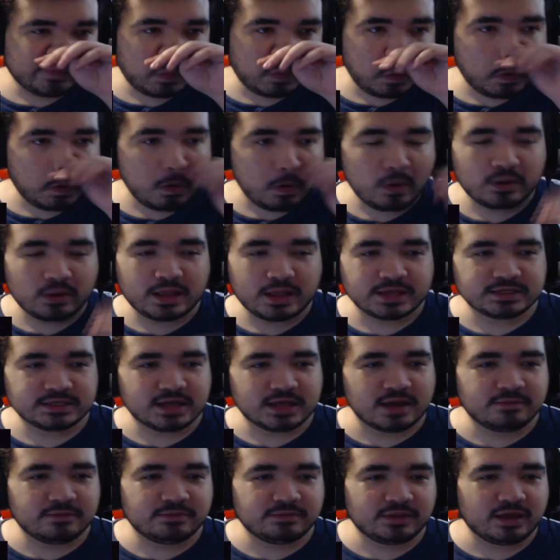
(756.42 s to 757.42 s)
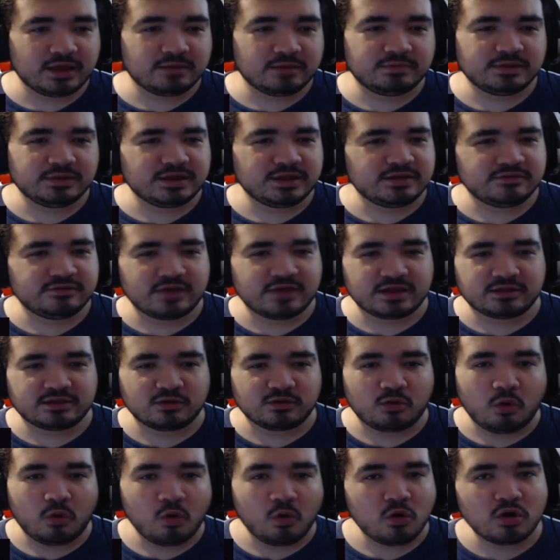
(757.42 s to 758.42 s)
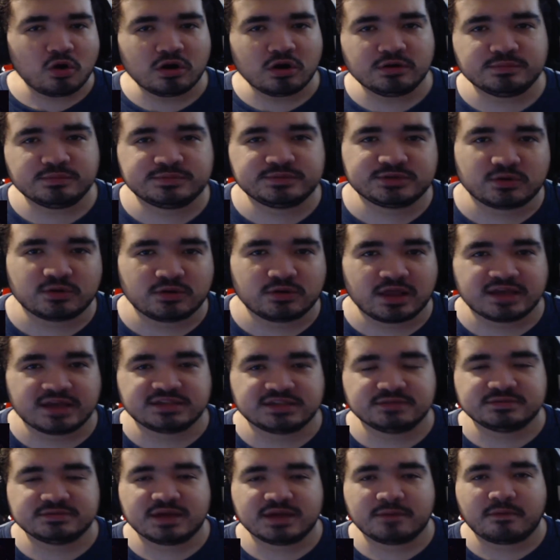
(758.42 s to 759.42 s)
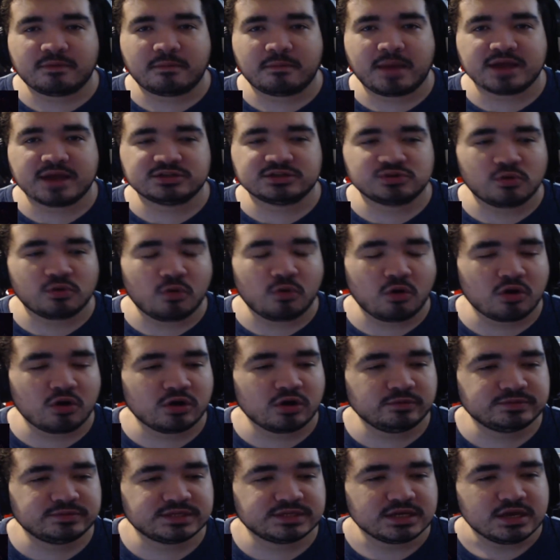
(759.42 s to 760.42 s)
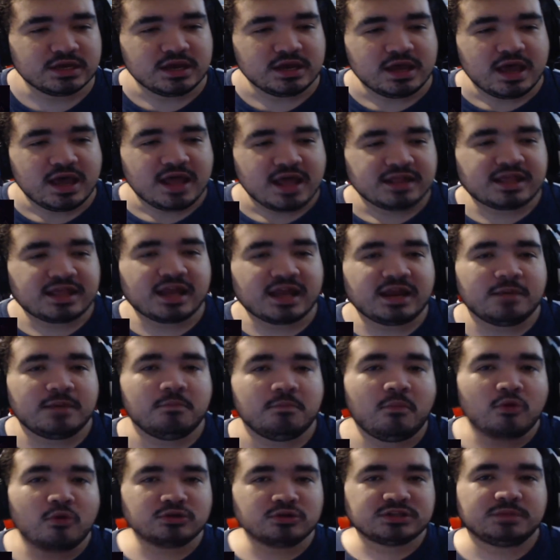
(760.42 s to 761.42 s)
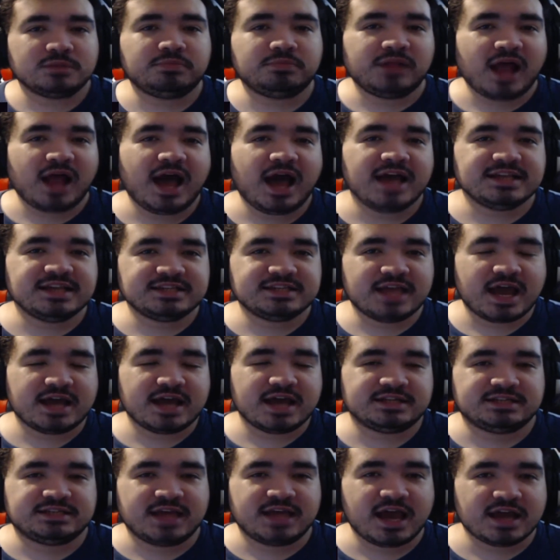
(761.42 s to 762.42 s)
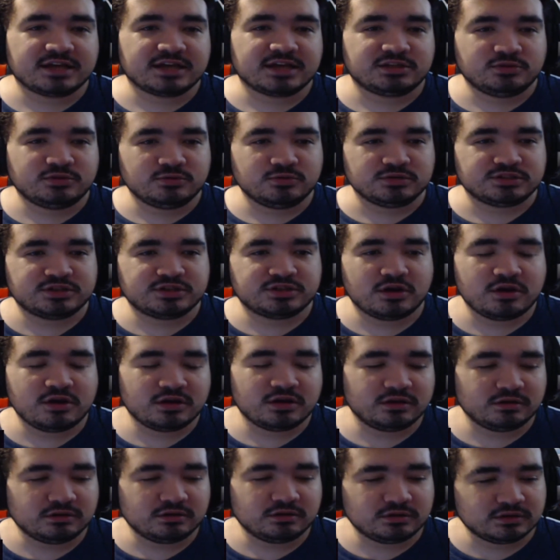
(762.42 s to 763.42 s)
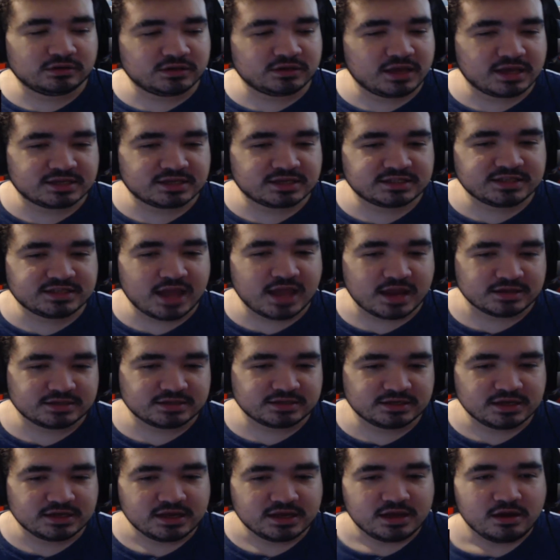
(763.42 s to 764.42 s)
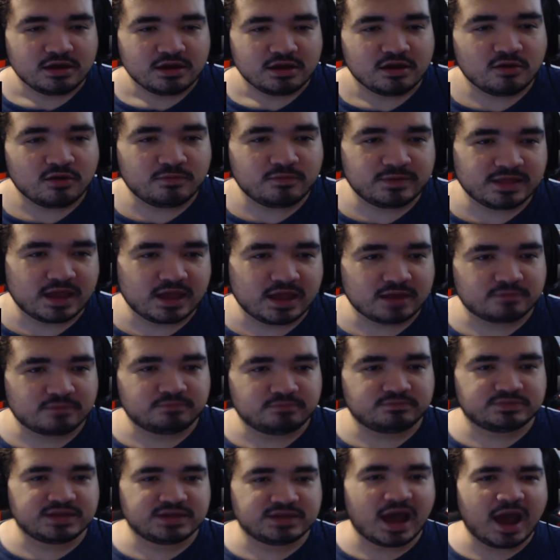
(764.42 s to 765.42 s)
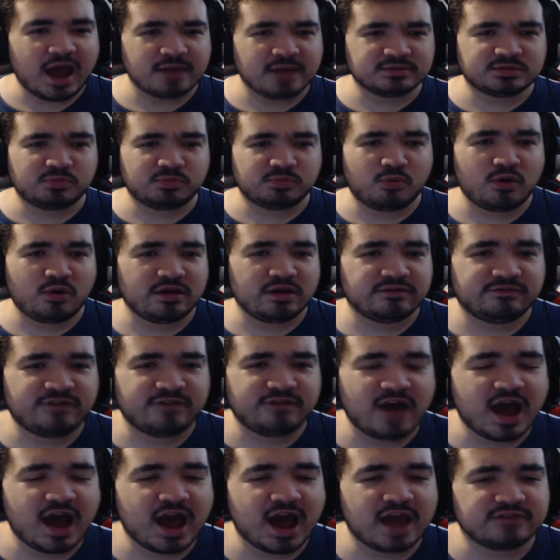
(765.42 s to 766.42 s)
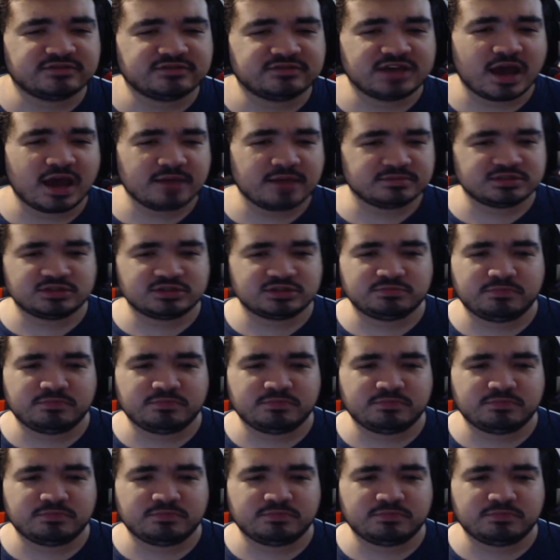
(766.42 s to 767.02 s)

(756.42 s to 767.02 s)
or like I believe like they're orbs or like some type of magical orbs, then it multiplies that attack to a certain extent. It'll be like times 0.5 times